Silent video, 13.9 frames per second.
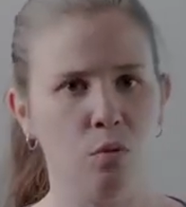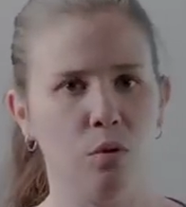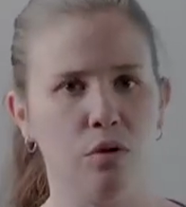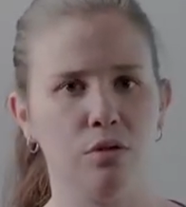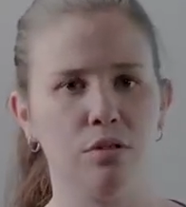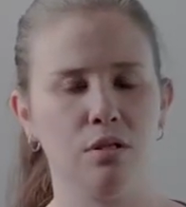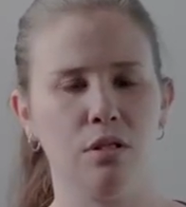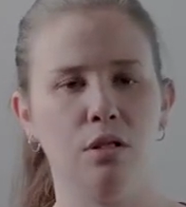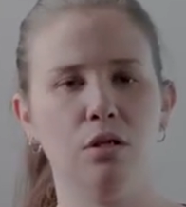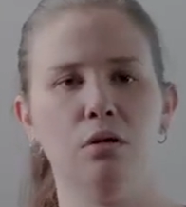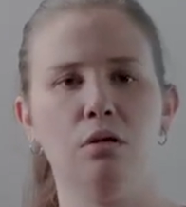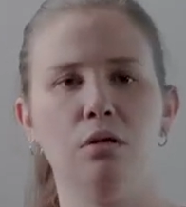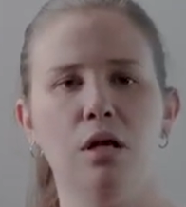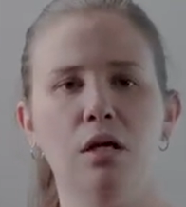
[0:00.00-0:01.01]
whether it's going to
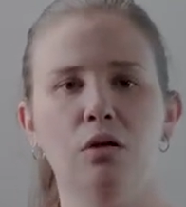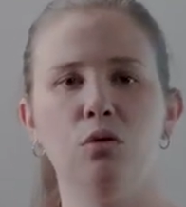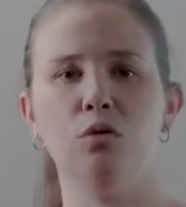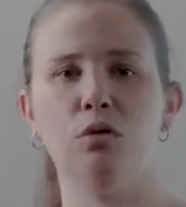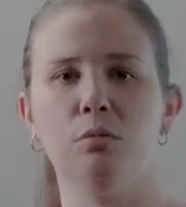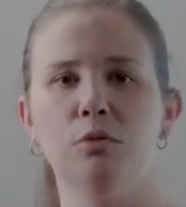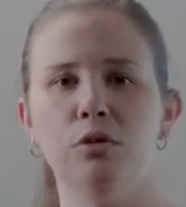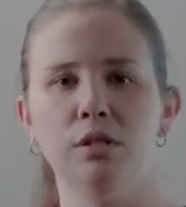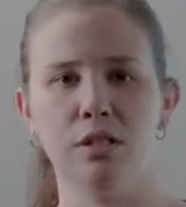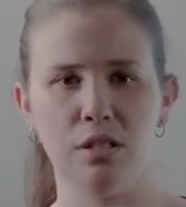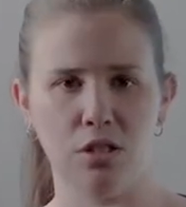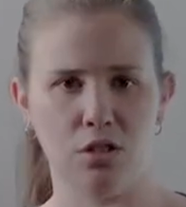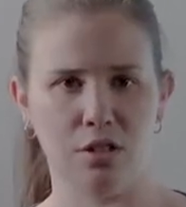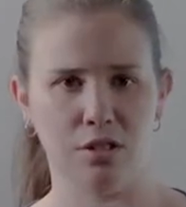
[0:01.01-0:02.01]
occur at normal
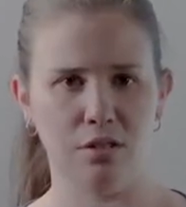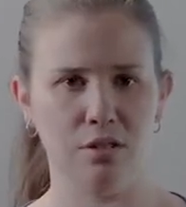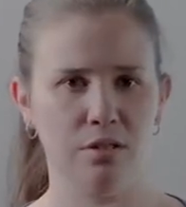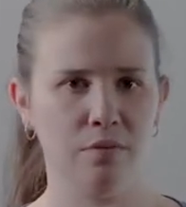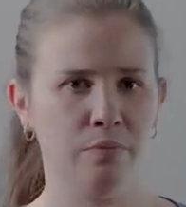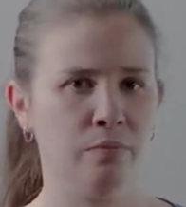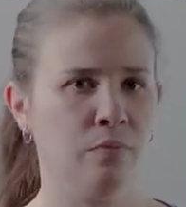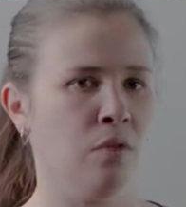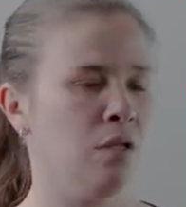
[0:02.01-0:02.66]
conditions.